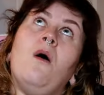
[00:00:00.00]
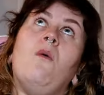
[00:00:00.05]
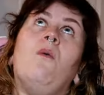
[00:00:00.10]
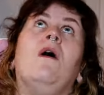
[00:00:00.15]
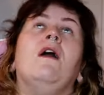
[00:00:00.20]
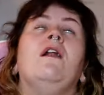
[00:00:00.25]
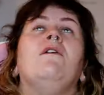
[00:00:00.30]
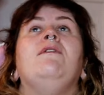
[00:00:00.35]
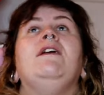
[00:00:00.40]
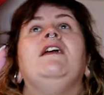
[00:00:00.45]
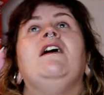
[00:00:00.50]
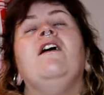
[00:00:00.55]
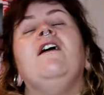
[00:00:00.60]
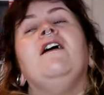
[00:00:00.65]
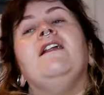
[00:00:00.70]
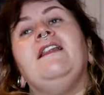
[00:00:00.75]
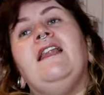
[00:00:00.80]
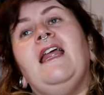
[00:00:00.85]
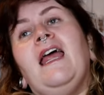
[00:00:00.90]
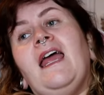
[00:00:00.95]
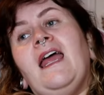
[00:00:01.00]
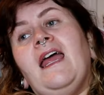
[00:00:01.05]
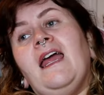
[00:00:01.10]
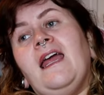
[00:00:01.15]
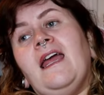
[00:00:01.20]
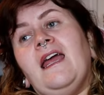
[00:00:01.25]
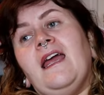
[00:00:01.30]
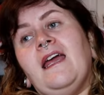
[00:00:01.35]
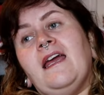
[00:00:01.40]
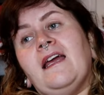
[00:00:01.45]
What have we got
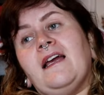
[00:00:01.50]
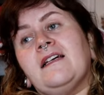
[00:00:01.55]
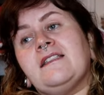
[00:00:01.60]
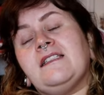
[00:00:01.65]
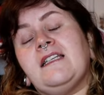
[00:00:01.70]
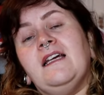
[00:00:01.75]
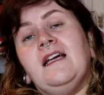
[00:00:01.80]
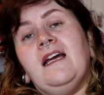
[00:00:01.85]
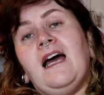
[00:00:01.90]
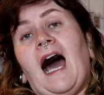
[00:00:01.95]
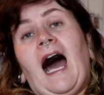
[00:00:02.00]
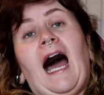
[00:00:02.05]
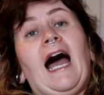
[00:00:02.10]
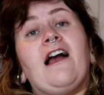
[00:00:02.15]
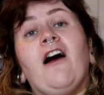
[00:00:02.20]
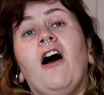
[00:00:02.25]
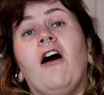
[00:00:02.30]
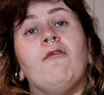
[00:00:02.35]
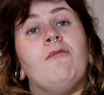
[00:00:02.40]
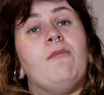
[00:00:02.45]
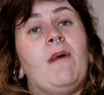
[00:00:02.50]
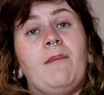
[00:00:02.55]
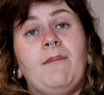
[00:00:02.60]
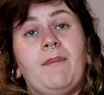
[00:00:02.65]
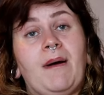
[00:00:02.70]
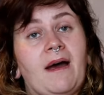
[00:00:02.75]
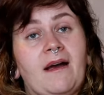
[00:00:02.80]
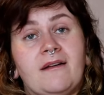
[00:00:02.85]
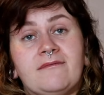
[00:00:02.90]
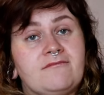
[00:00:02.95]
next? I can't
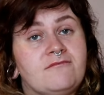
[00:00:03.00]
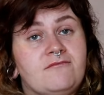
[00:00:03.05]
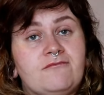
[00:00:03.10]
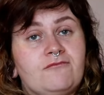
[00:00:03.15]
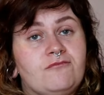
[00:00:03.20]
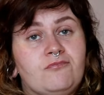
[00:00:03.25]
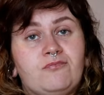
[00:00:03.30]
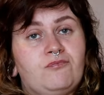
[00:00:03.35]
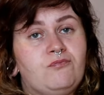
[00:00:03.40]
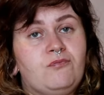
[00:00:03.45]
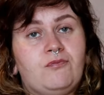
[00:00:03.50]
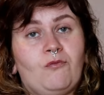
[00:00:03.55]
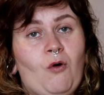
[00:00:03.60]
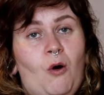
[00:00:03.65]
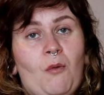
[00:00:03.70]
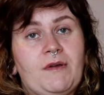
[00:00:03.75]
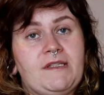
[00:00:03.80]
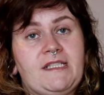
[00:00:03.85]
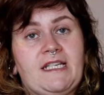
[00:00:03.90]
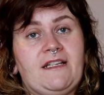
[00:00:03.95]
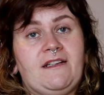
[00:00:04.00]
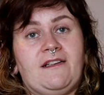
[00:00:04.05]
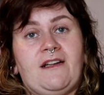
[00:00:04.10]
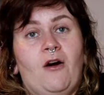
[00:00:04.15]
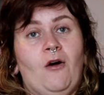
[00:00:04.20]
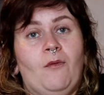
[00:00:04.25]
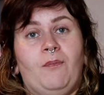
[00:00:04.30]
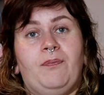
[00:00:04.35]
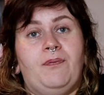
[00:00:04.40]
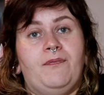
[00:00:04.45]
remember what was in
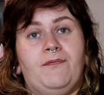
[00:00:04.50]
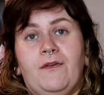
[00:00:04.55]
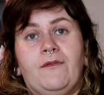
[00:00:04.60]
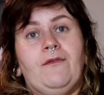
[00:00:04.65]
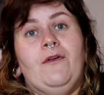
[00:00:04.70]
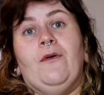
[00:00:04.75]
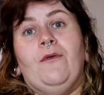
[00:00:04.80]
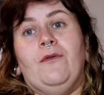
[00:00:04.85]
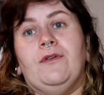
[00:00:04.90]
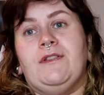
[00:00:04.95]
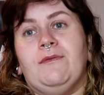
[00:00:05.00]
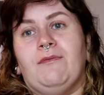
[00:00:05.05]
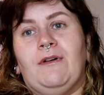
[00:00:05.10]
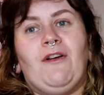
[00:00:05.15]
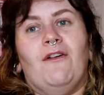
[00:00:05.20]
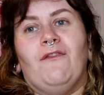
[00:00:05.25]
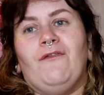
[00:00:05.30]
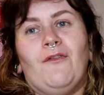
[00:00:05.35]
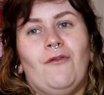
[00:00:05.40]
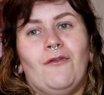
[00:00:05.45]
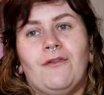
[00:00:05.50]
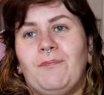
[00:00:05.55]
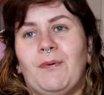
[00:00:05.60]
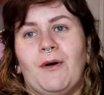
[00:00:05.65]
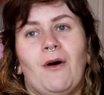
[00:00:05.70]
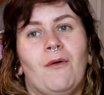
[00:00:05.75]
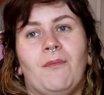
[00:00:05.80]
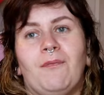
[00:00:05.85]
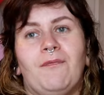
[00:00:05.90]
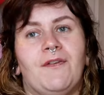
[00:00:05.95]
up for vote. Well, not vote,
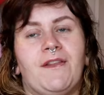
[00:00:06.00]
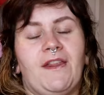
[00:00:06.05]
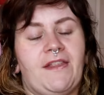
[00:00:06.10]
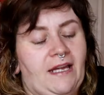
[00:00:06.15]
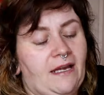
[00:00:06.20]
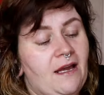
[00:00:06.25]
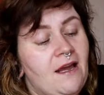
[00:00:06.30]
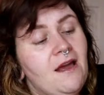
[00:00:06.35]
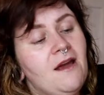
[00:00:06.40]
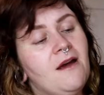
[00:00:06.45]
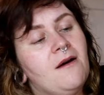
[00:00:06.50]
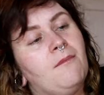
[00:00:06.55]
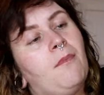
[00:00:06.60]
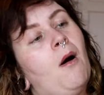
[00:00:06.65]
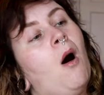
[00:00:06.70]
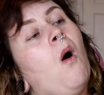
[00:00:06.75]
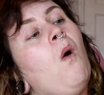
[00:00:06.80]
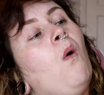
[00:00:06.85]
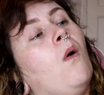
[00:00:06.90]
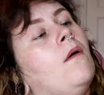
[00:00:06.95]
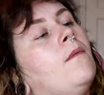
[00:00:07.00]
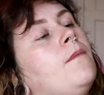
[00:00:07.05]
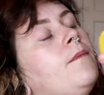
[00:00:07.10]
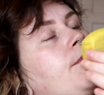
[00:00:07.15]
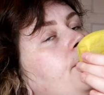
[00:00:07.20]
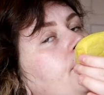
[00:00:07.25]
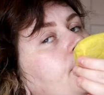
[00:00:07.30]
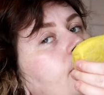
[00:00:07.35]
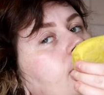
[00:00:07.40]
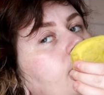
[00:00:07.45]
but up for the thing. But
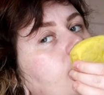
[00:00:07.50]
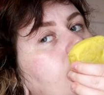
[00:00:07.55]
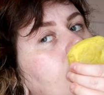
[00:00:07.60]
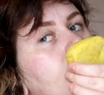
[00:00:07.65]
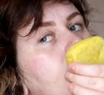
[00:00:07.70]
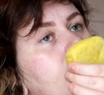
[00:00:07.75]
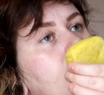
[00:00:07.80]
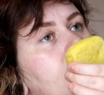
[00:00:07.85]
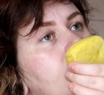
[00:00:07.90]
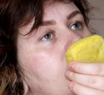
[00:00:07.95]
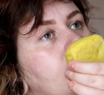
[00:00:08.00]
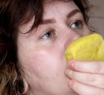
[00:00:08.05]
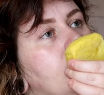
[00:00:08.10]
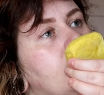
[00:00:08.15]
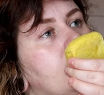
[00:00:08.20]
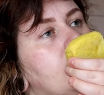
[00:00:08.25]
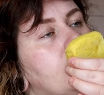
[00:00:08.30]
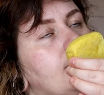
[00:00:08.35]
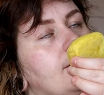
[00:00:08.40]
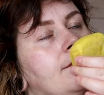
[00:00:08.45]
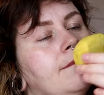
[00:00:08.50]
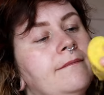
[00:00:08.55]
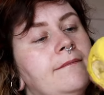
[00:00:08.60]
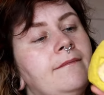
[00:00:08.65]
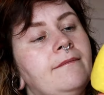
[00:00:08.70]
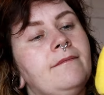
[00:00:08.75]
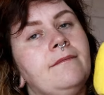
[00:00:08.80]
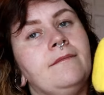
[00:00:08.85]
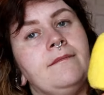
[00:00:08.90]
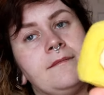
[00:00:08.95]

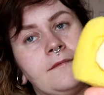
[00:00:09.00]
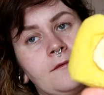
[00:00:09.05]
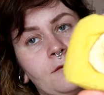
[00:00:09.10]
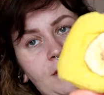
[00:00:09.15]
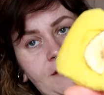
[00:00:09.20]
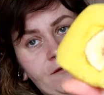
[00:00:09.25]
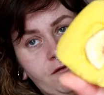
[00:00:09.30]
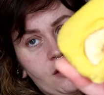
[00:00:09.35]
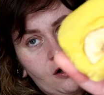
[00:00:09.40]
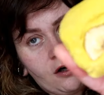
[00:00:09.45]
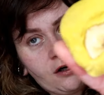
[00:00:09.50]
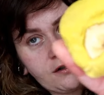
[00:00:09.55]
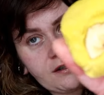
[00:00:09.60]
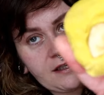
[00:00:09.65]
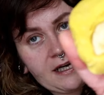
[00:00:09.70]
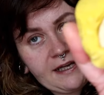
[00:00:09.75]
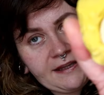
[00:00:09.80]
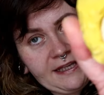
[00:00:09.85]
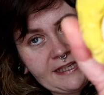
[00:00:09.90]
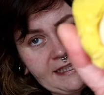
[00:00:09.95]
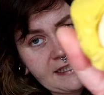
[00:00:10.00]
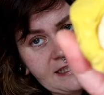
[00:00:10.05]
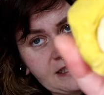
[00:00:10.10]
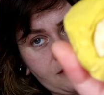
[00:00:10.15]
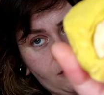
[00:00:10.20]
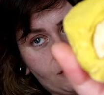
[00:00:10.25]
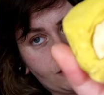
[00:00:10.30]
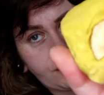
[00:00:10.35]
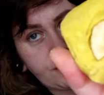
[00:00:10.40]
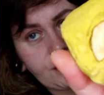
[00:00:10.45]
we've got, I think this is
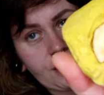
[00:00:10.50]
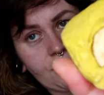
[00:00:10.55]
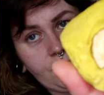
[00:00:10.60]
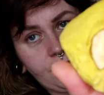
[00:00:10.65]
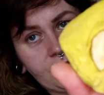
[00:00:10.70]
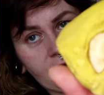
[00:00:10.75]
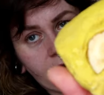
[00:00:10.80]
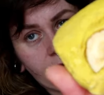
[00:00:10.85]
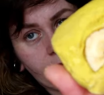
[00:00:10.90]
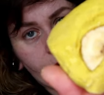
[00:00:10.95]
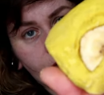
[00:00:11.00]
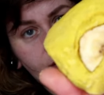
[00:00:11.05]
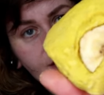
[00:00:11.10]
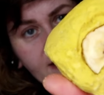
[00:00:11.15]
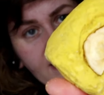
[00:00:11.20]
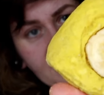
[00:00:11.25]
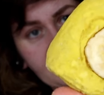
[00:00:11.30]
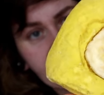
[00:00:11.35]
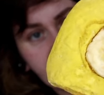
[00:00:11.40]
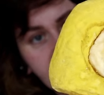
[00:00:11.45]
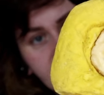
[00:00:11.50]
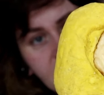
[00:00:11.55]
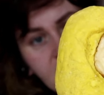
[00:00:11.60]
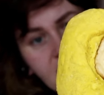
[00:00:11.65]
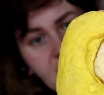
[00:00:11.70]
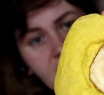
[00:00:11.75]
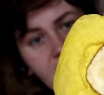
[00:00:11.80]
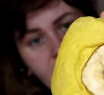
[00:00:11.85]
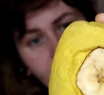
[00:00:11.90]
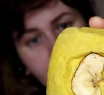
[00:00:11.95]
called Two Little
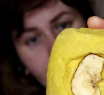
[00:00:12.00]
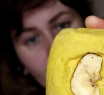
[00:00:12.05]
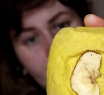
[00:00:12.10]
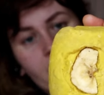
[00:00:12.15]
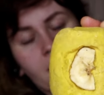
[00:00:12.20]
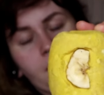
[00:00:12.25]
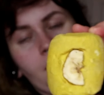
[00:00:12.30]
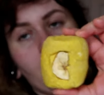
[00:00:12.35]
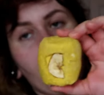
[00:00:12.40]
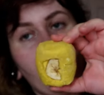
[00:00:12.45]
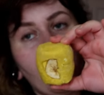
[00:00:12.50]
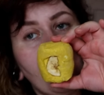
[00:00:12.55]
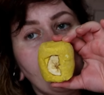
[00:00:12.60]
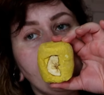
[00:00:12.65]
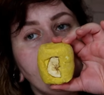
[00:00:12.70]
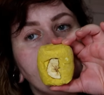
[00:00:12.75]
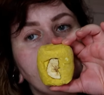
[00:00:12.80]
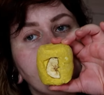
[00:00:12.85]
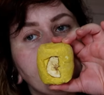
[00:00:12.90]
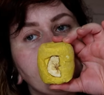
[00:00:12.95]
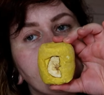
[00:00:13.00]
Monkeys Bubble Bar.